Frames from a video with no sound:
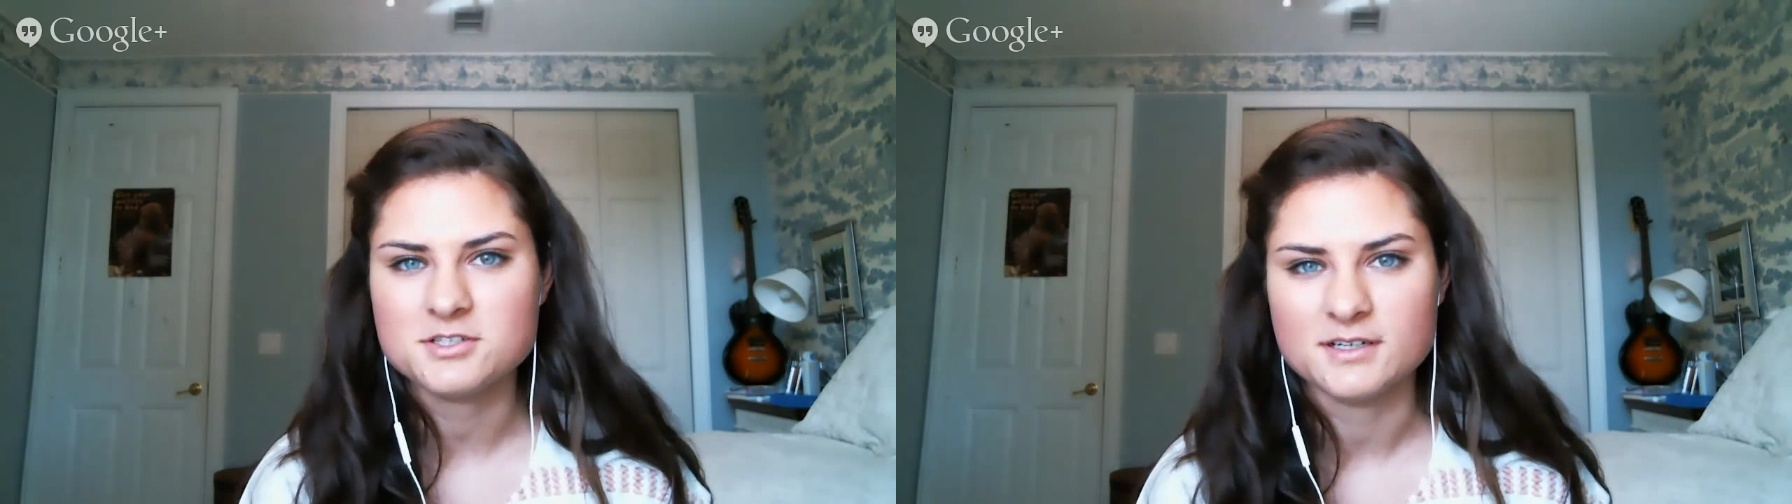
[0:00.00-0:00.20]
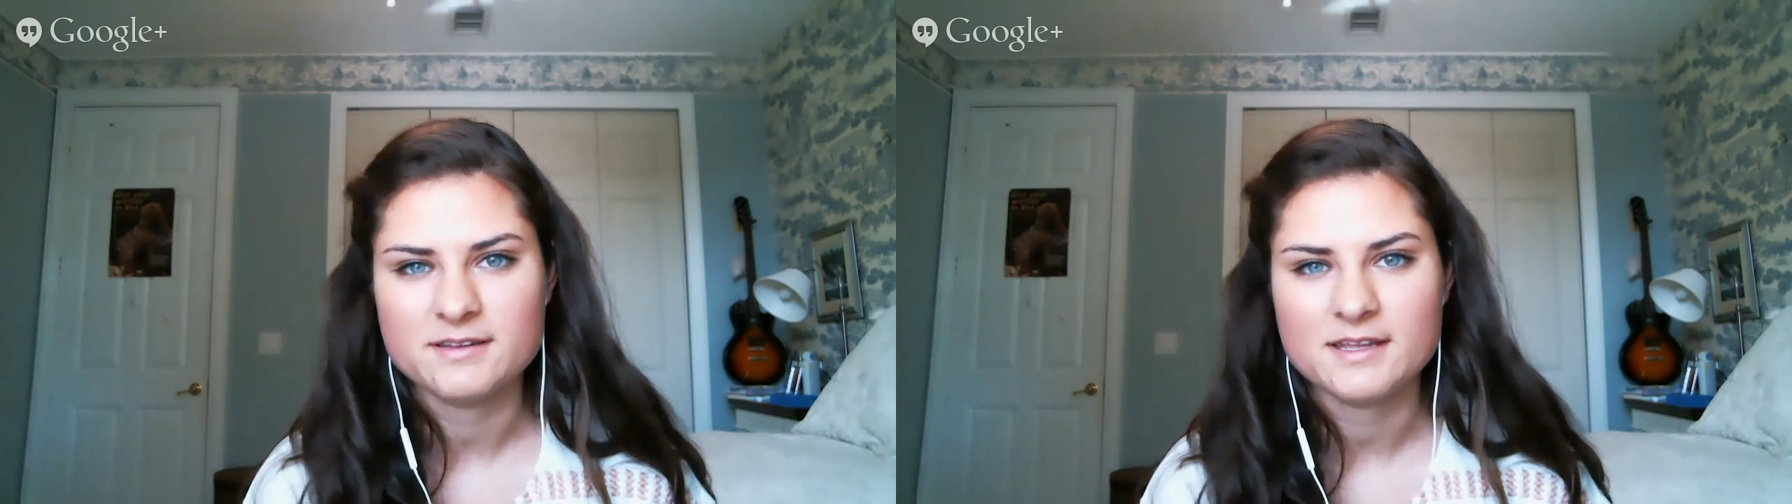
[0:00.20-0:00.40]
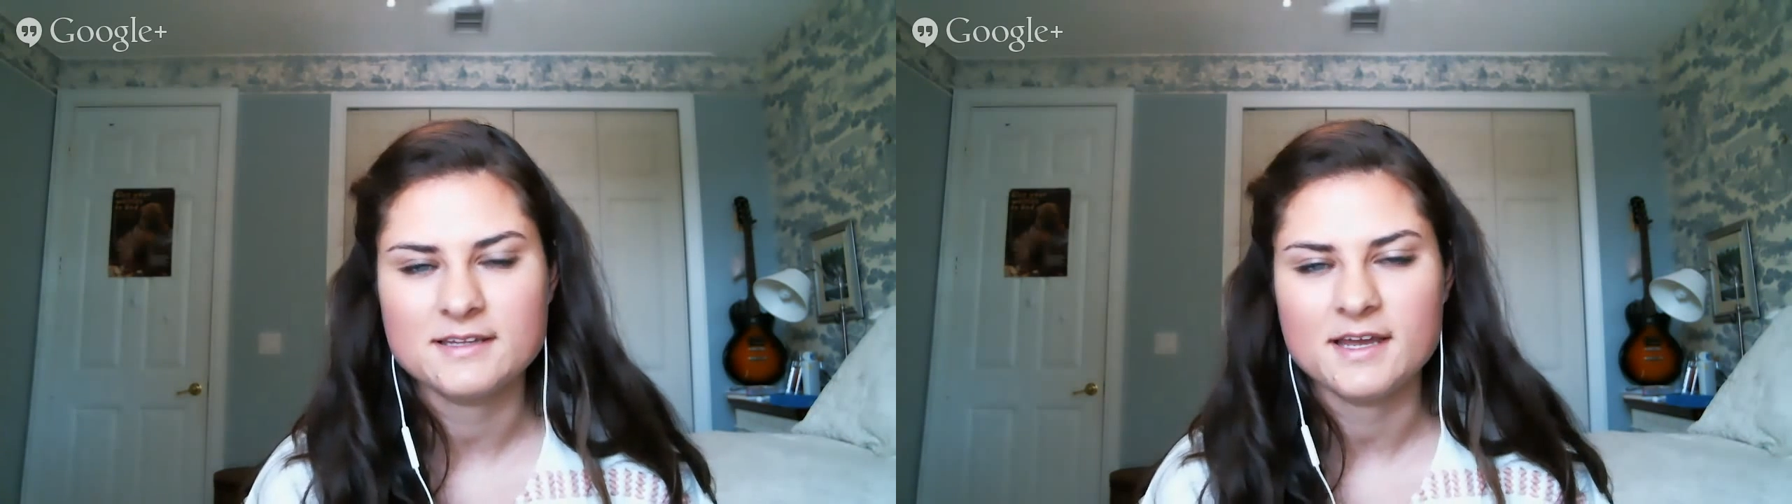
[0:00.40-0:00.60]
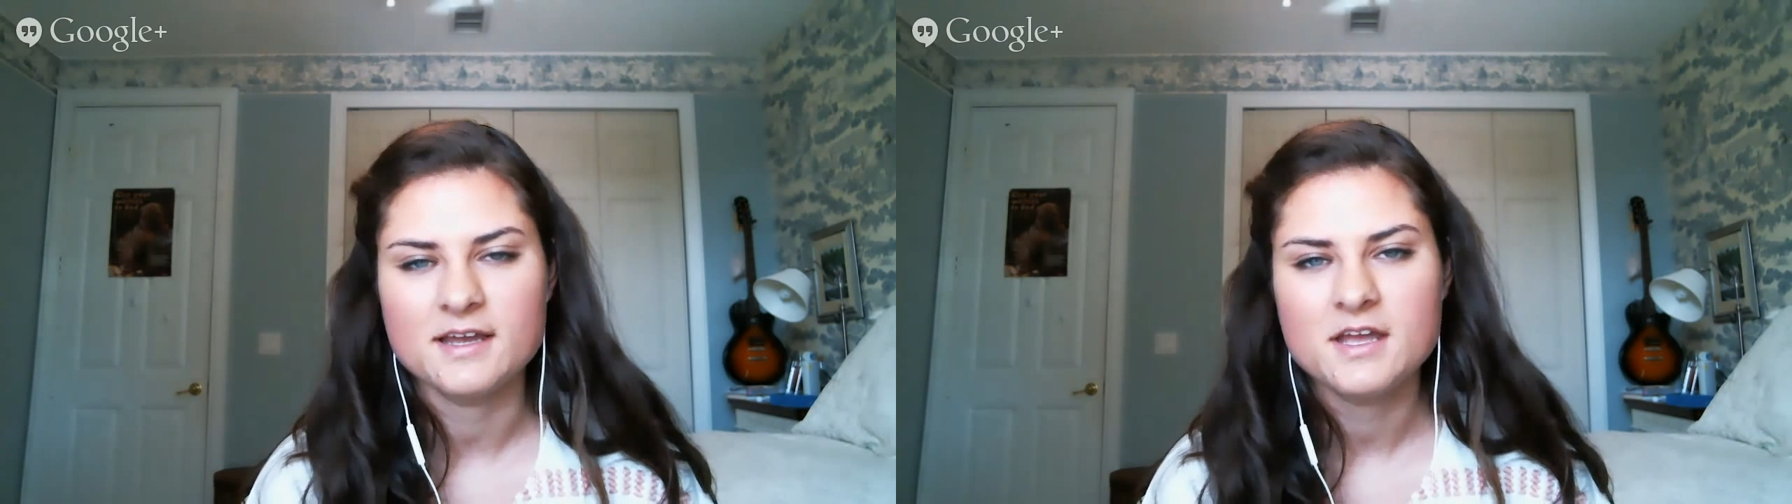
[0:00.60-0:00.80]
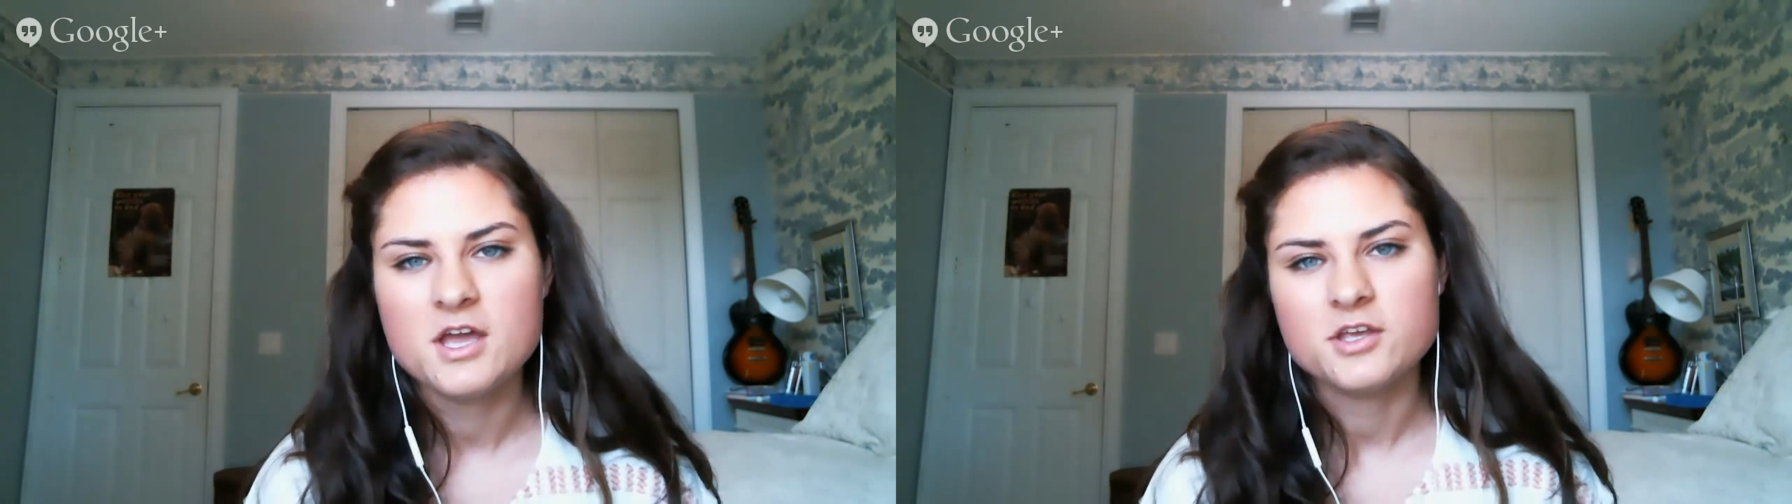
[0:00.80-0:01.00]
And I think that
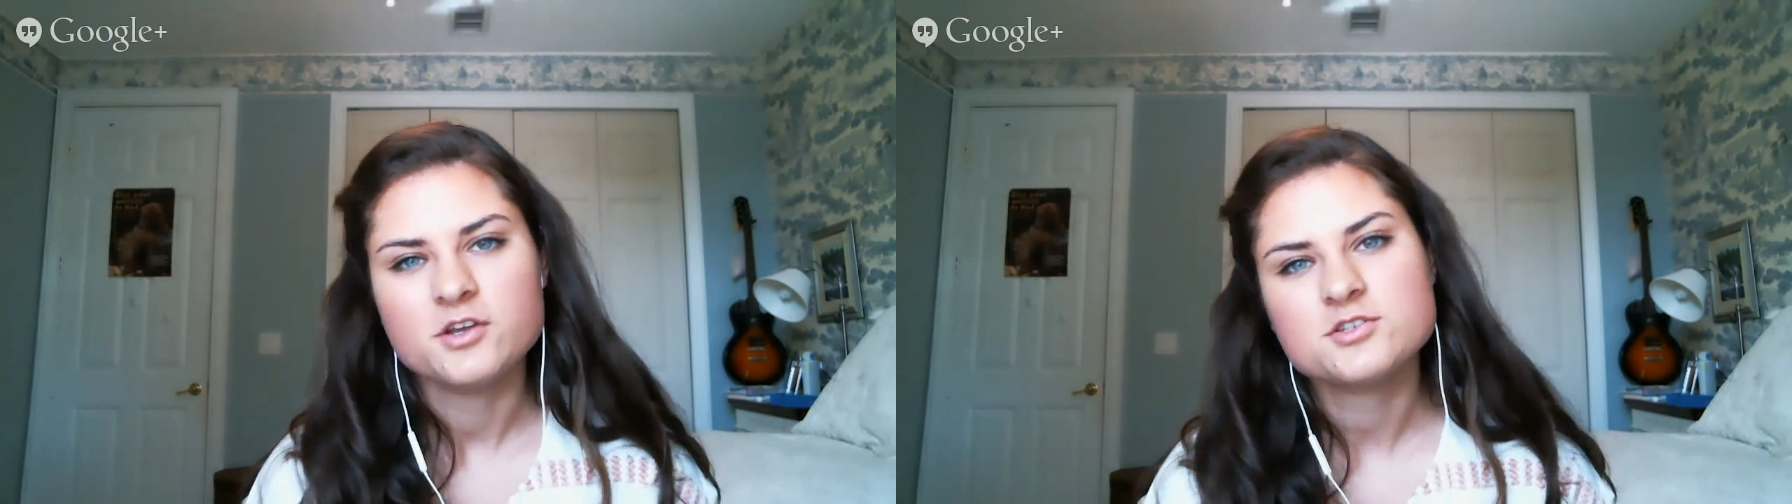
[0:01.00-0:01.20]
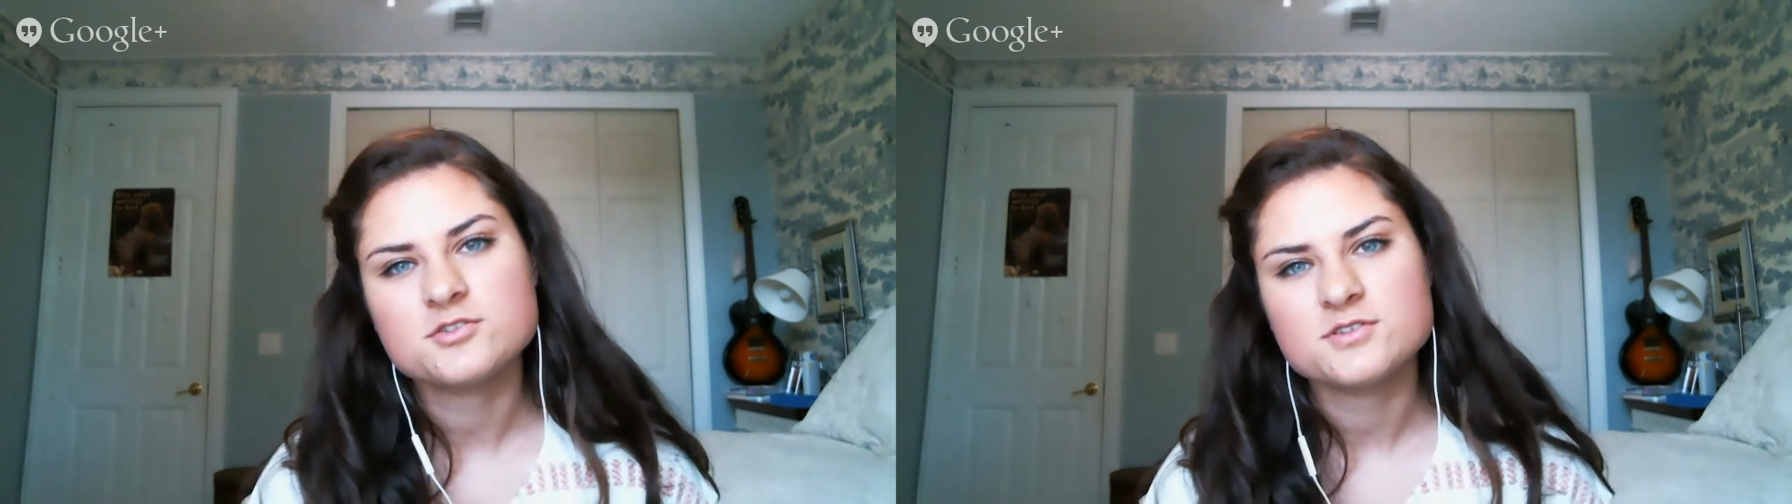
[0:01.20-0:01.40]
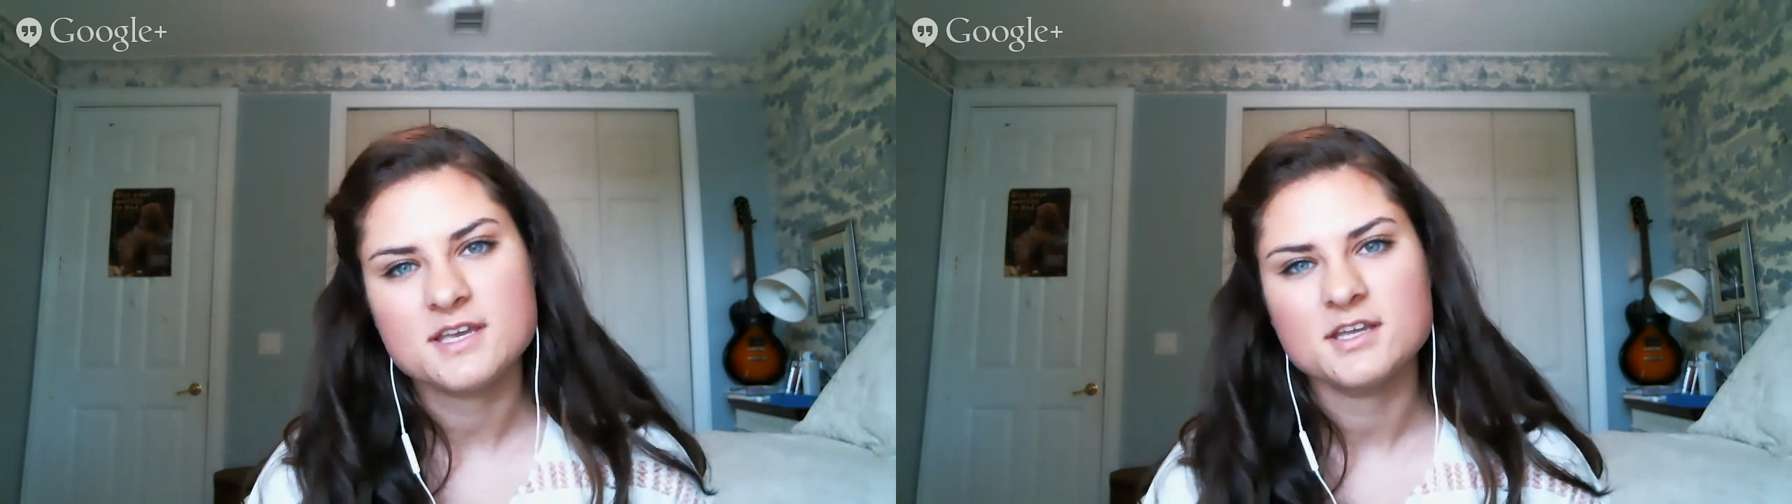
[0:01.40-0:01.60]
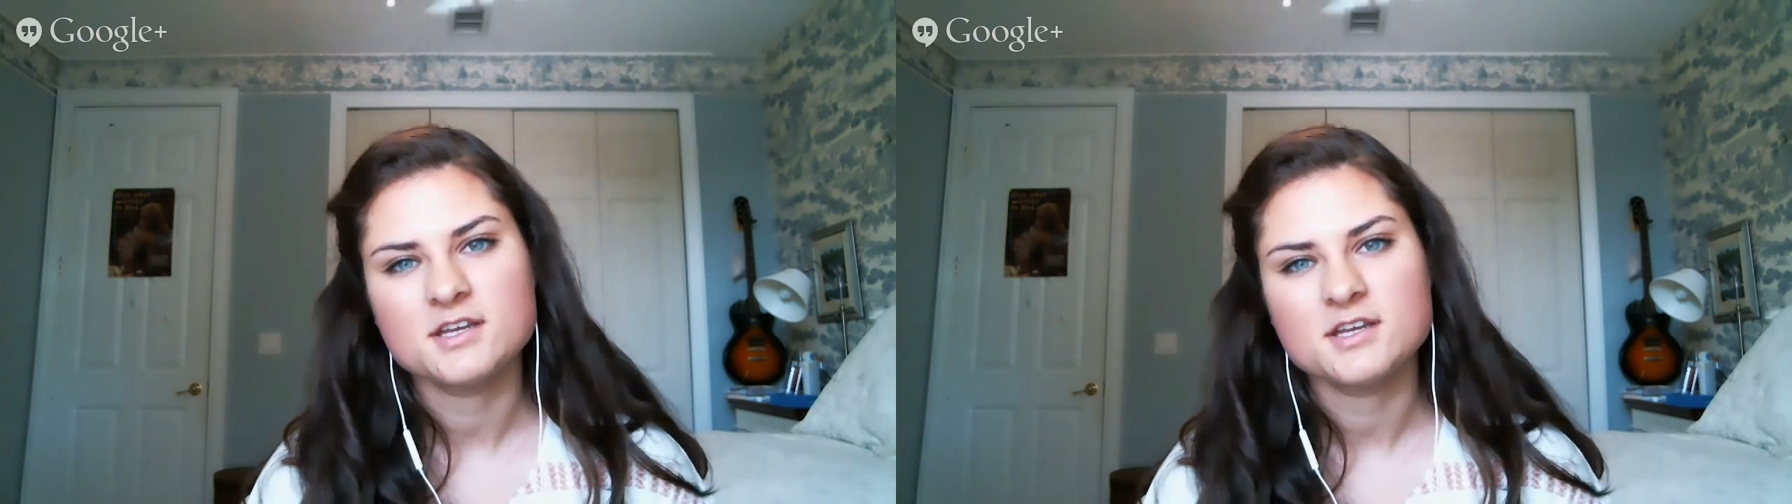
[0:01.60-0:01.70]
your school saying,